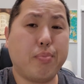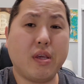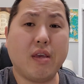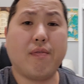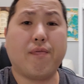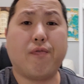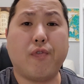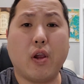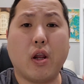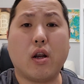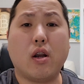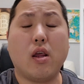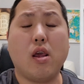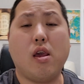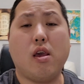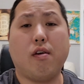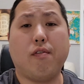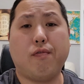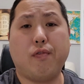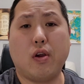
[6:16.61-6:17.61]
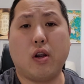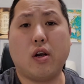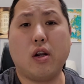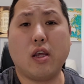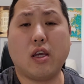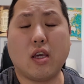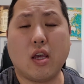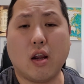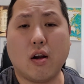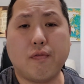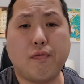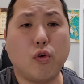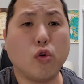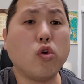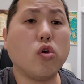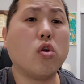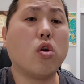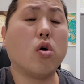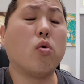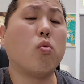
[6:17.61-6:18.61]
Be very, very careful.
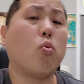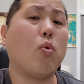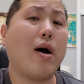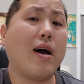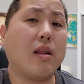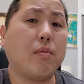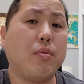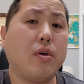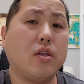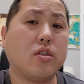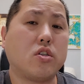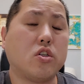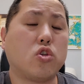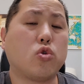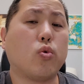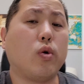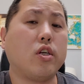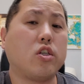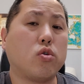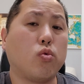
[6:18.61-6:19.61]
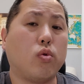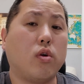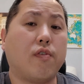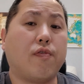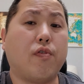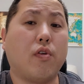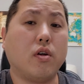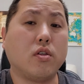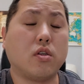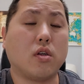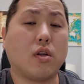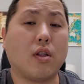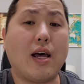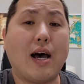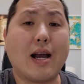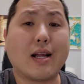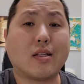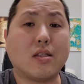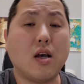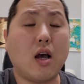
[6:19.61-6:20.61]
You don't want to be in a situation where your funds are
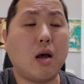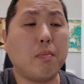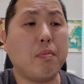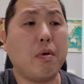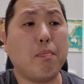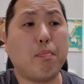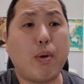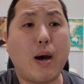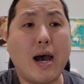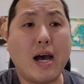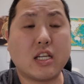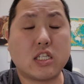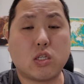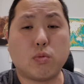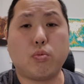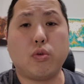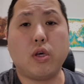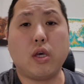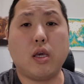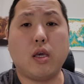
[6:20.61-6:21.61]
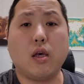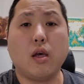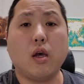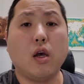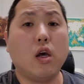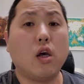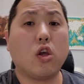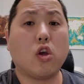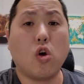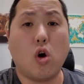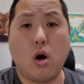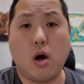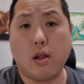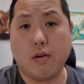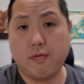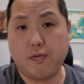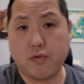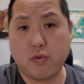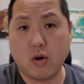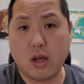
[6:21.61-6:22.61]
locked up and possibly gone
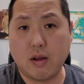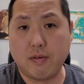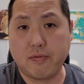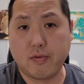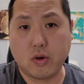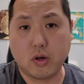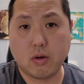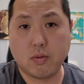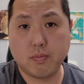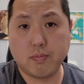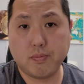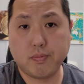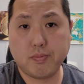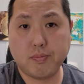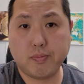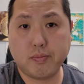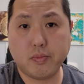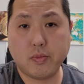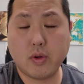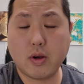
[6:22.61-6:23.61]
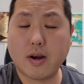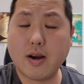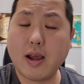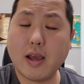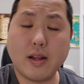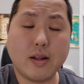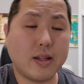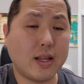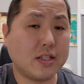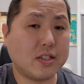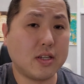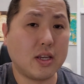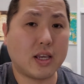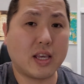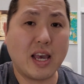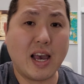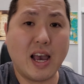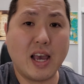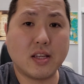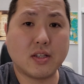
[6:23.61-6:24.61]
forever. All right, that's it,
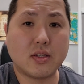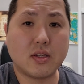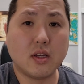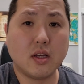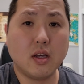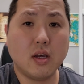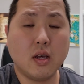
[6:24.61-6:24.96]
guys.